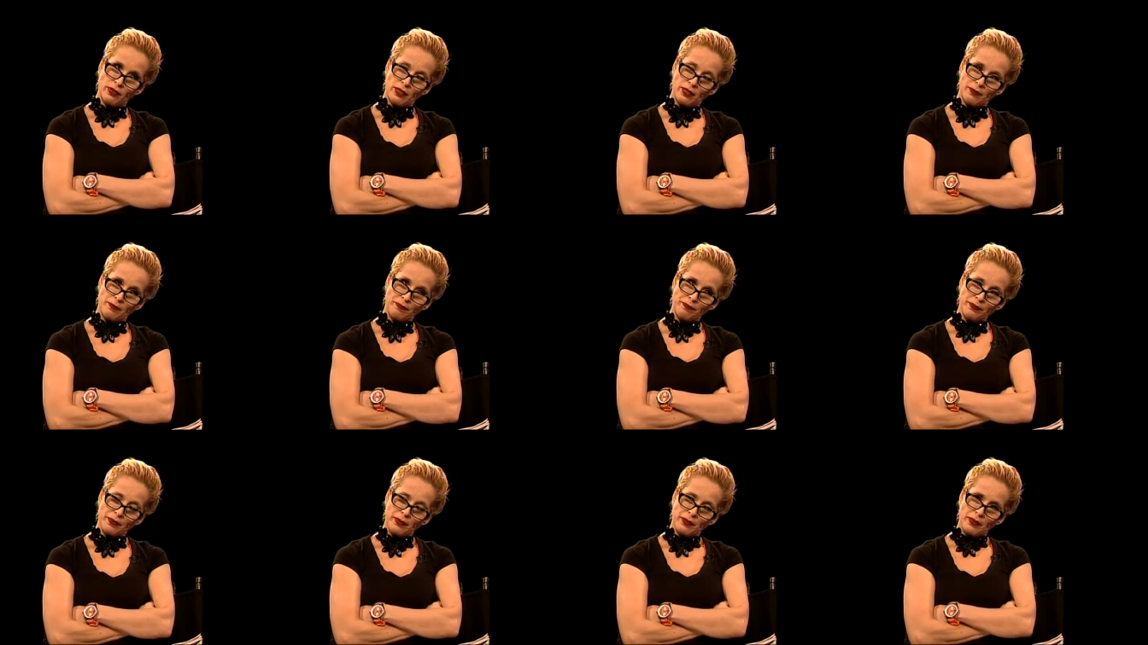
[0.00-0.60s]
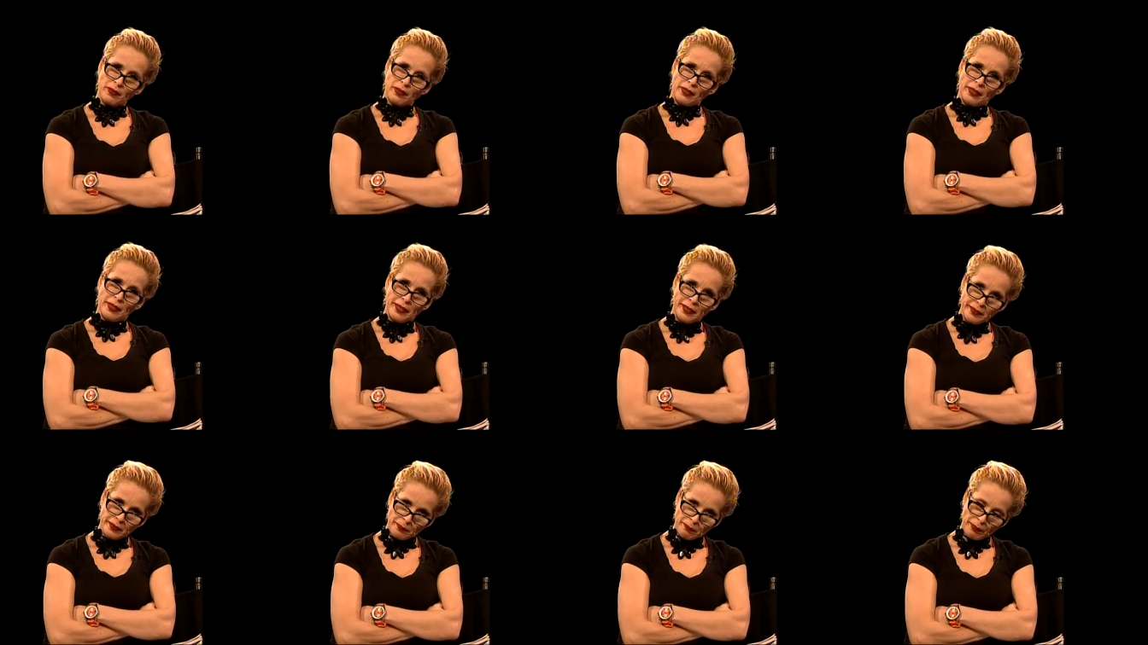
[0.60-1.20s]
Uh,
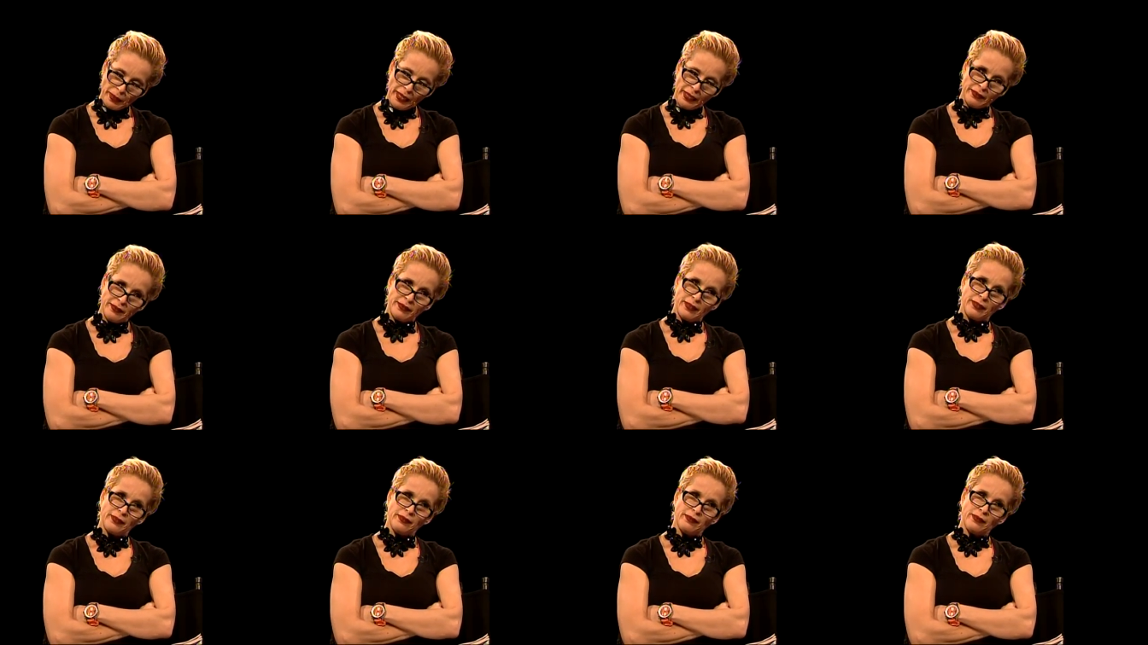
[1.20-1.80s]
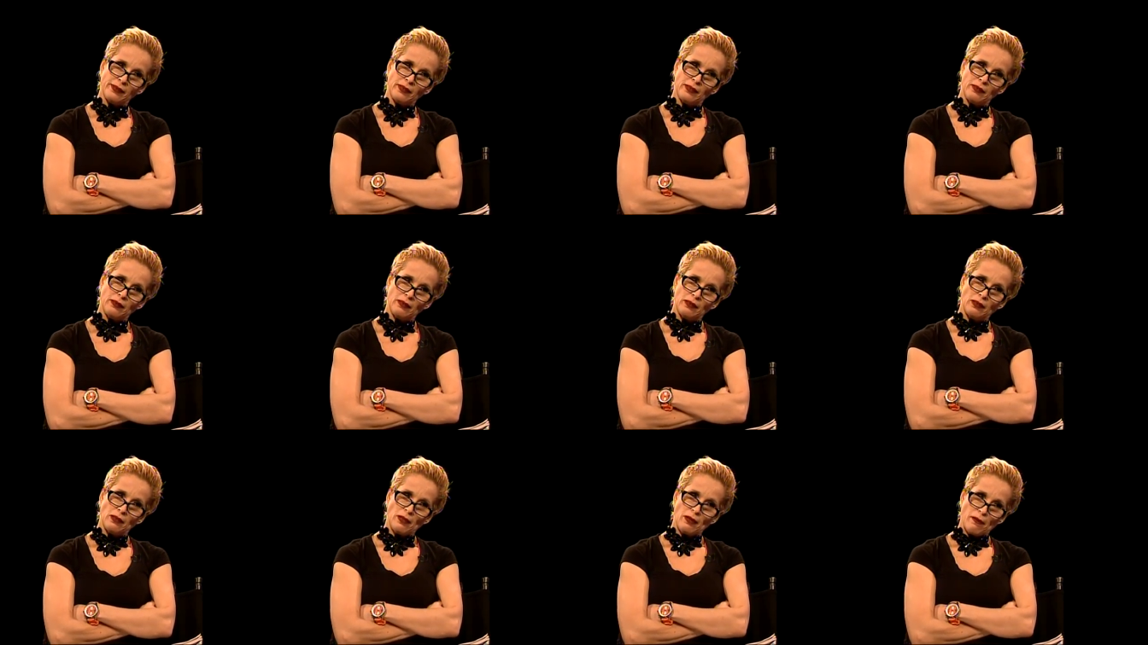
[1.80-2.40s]
independent
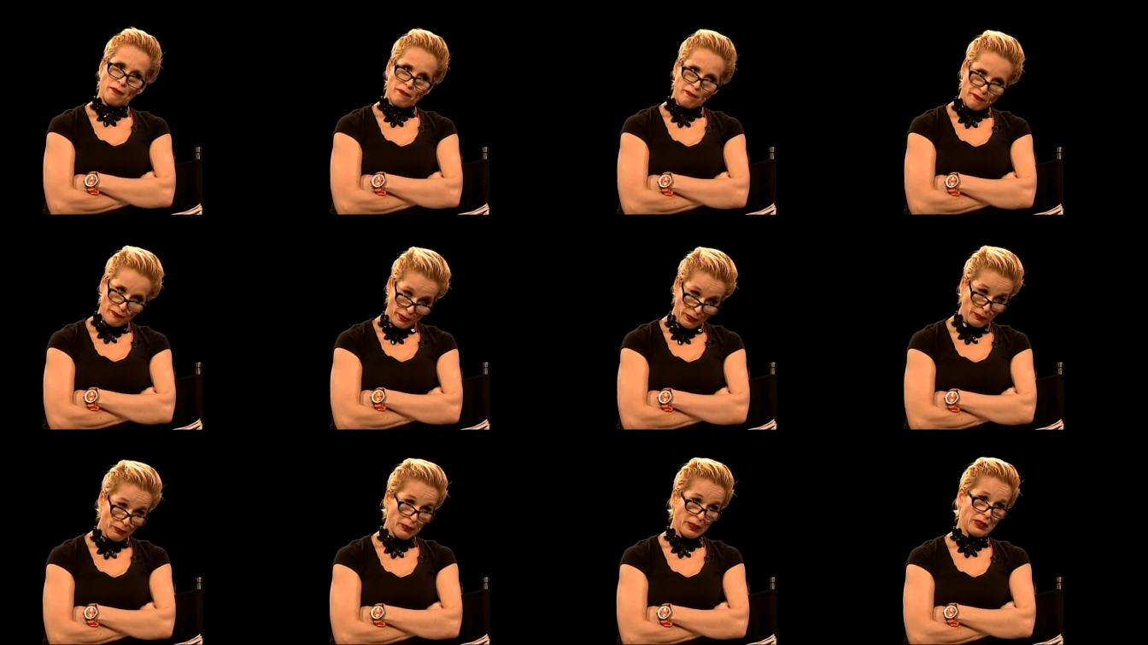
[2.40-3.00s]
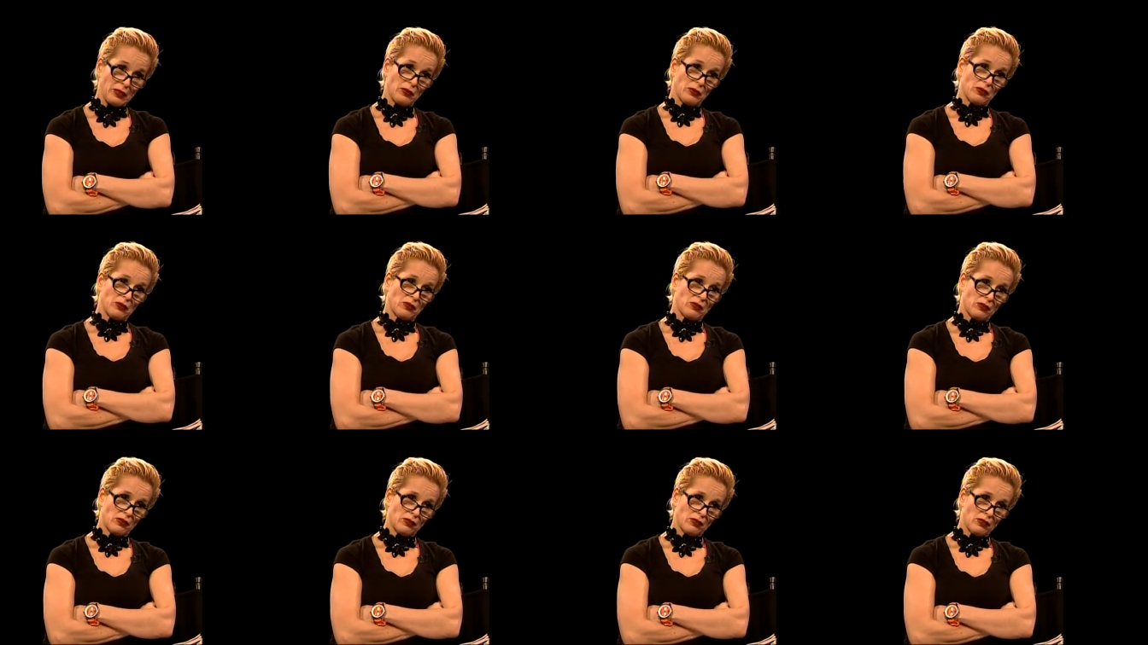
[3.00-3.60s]

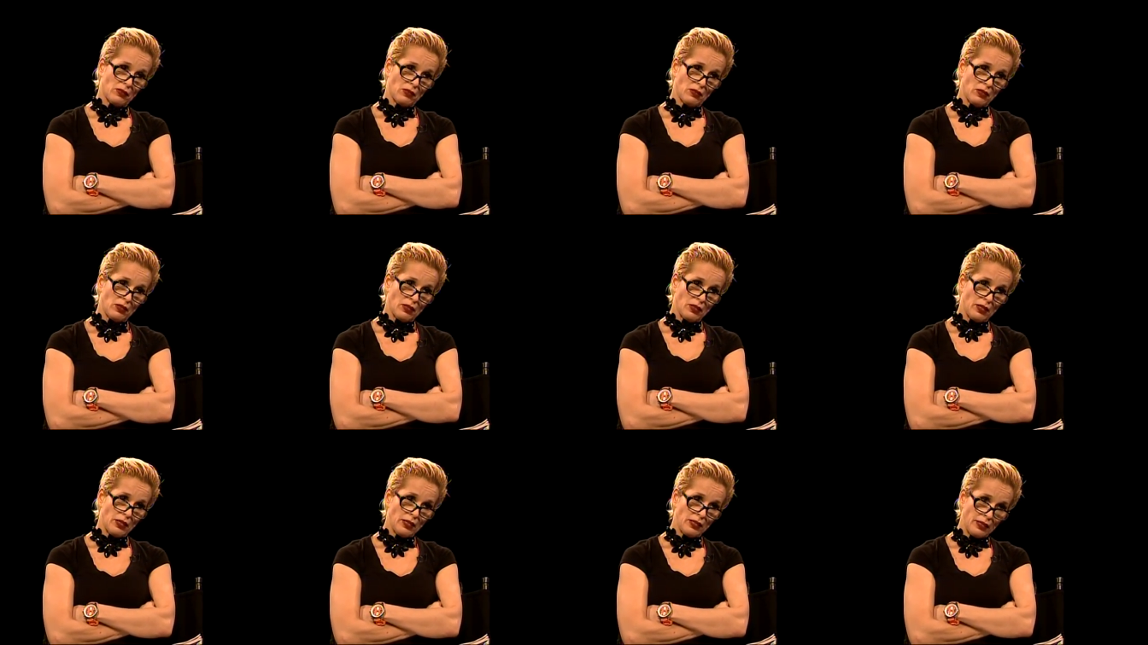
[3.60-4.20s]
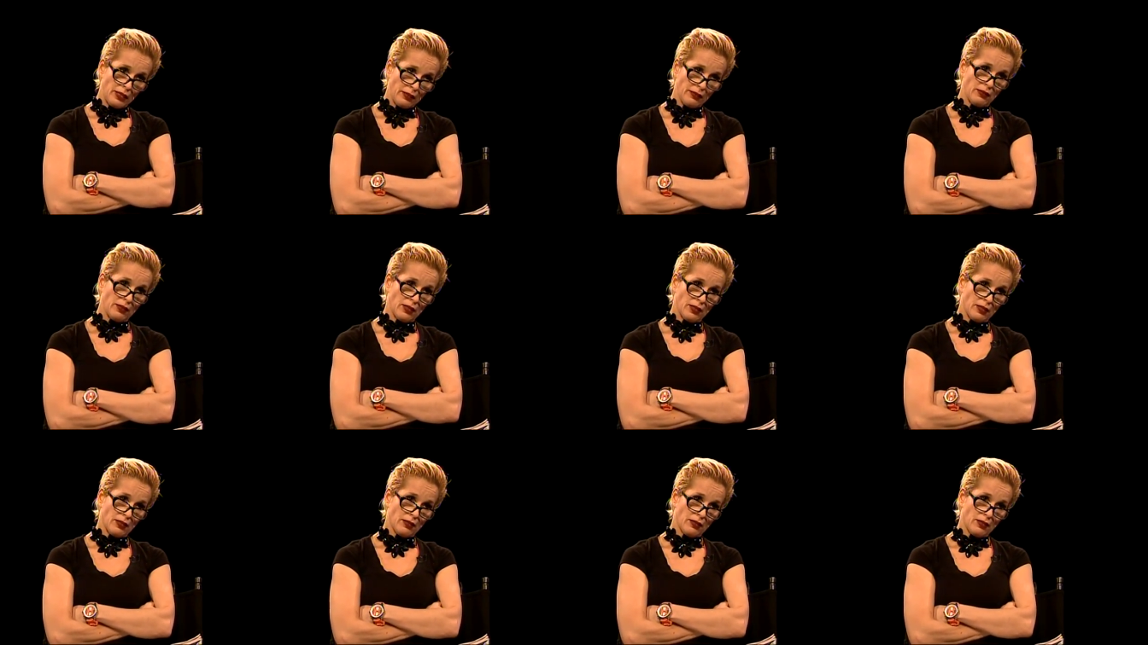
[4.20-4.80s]
filmmakers in
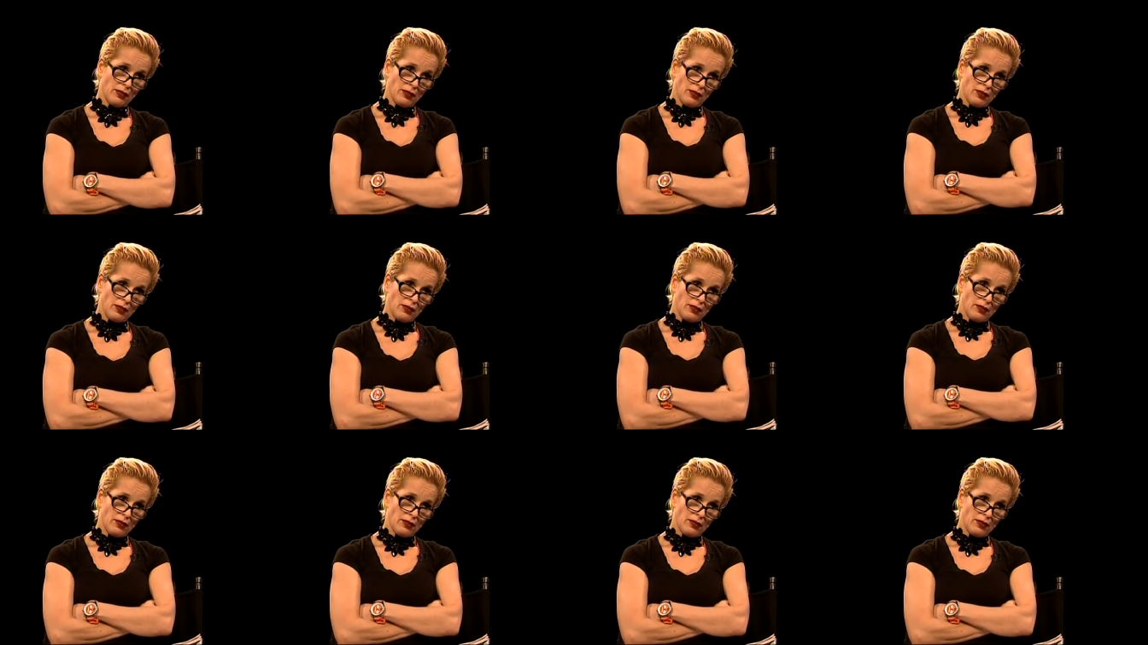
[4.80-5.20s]
India yeah.